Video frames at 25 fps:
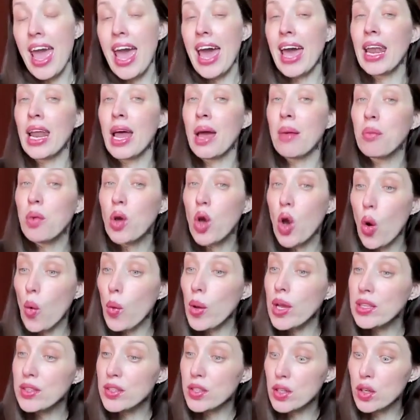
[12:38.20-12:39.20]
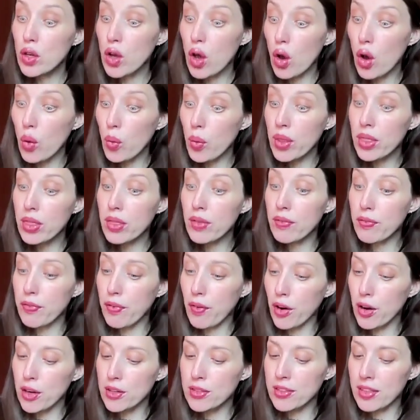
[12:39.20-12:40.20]
And I'm going to go with the
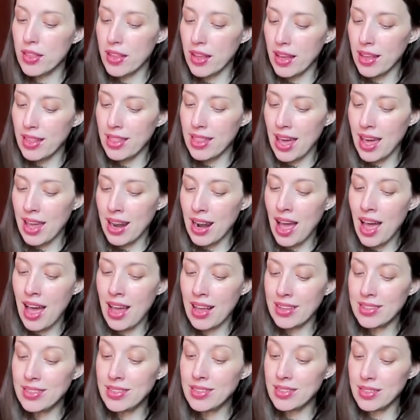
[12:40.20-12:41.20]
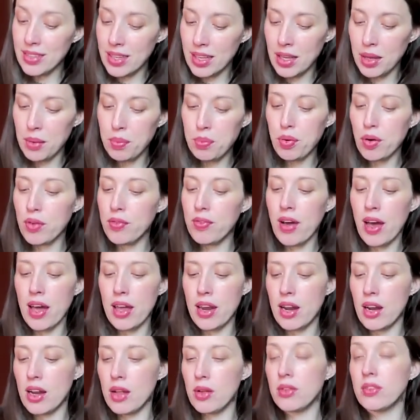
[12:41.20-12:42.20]
first thing that I see,
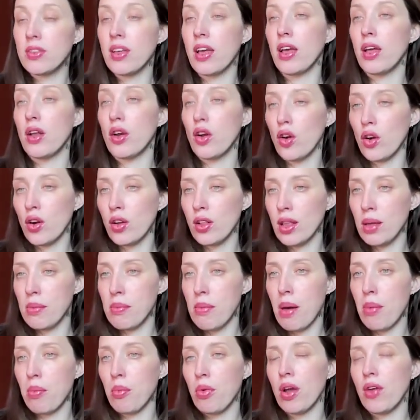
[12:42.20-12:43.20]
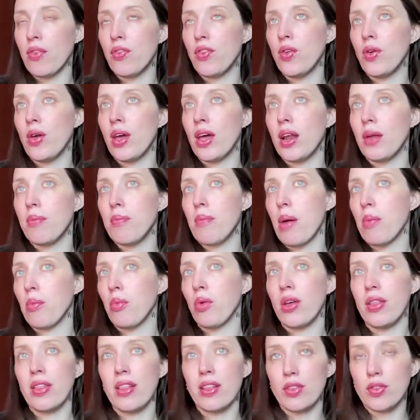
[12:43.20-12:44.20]
provided it's like an early memory. If you get a
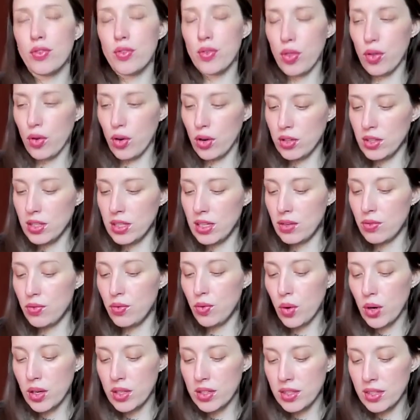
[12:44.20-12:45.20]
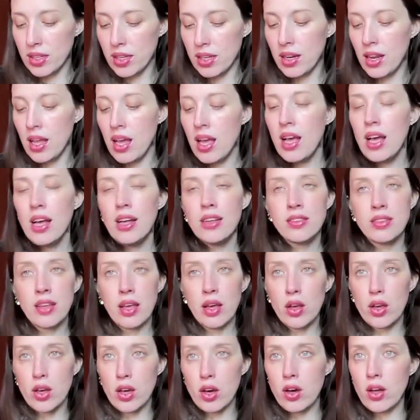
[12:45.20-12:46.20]
memory that's 13, 14,
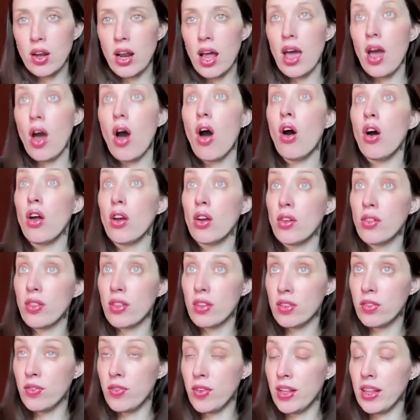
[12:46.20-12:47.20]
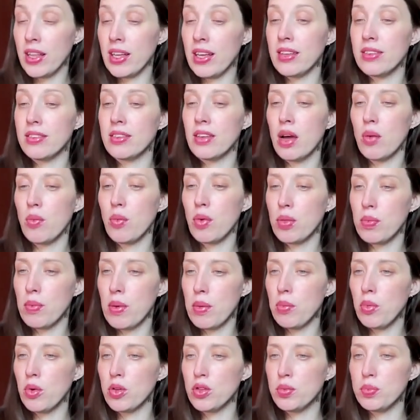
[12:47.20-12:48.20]
say, good, I honor this feeling has come with me
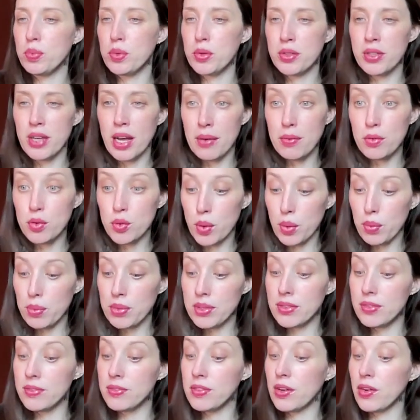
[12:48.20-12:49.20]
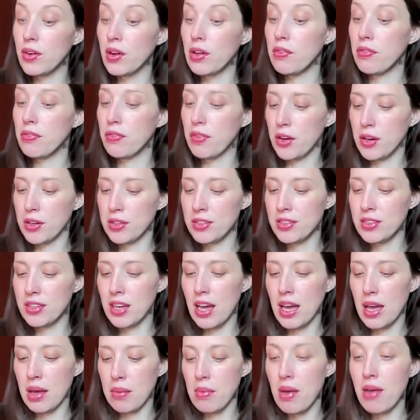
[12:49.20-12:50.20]
multiple times. When was the very first
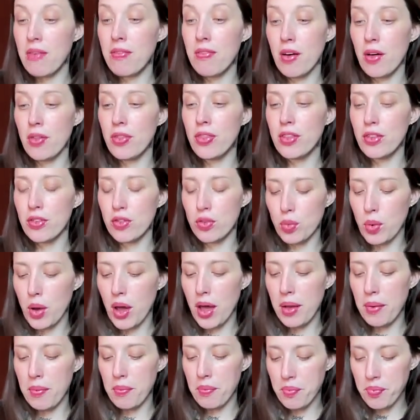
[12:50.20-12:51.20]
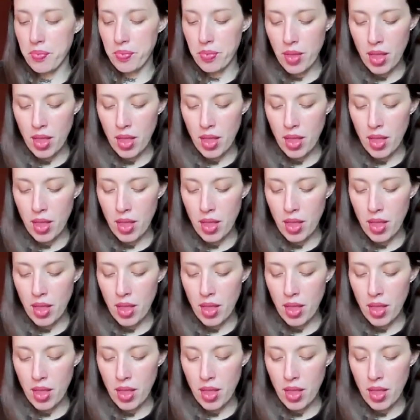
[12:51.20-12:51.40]
time I felt this way?